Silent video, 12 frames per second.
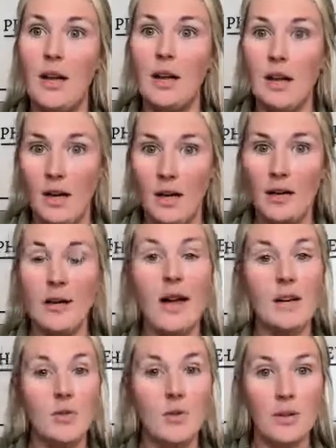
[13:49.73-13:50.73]

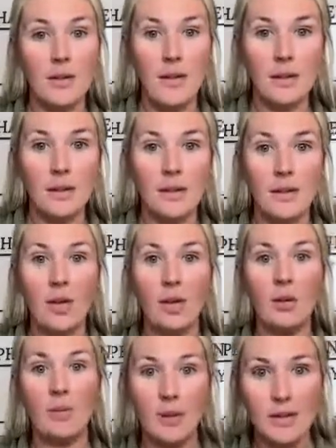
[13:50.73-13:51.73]
natural healing,
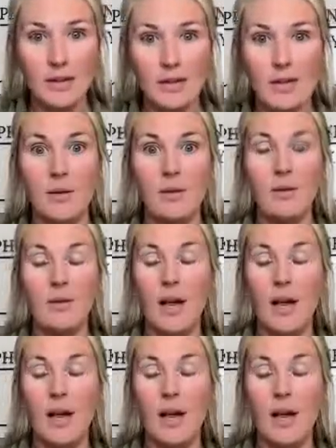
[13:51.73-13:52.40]
herbalism,